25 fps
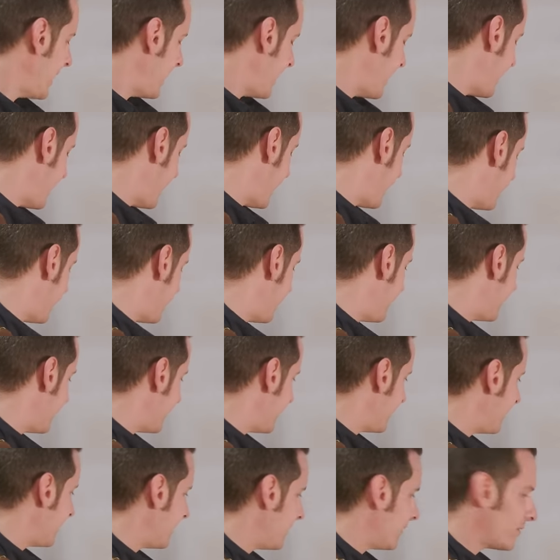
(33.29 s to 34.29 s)
and
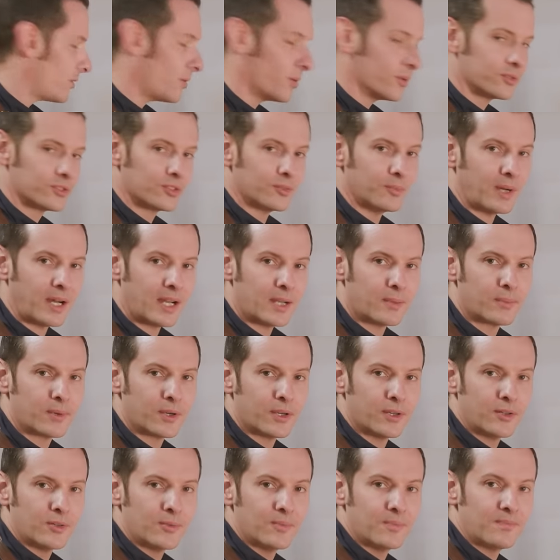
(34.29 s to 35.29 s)
of course some
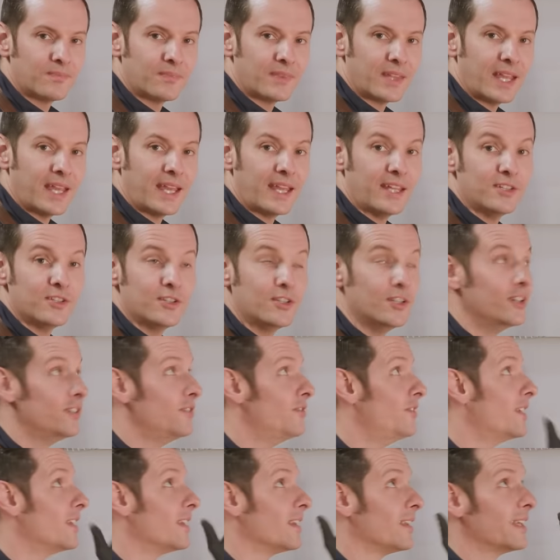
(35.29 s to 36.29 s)
iPro and good
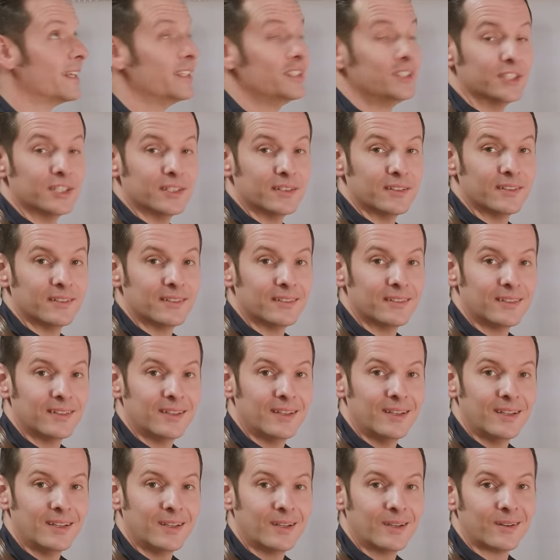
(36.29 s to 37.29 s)
ventilation.
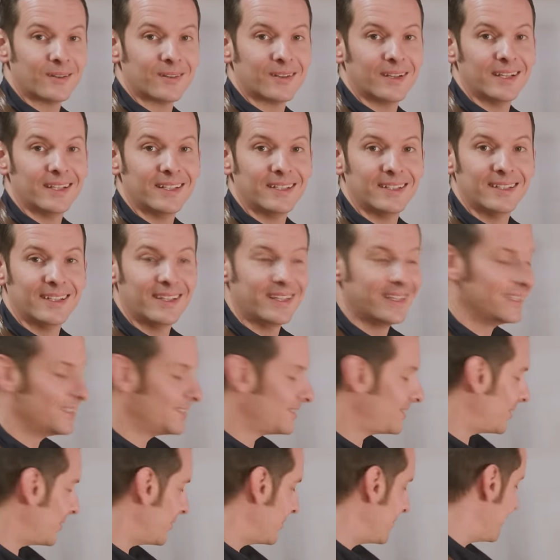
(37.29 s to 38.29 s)
All right,
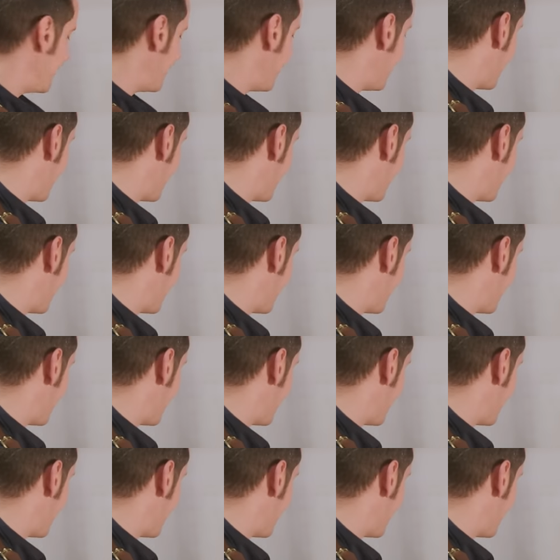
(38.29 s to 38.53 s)
so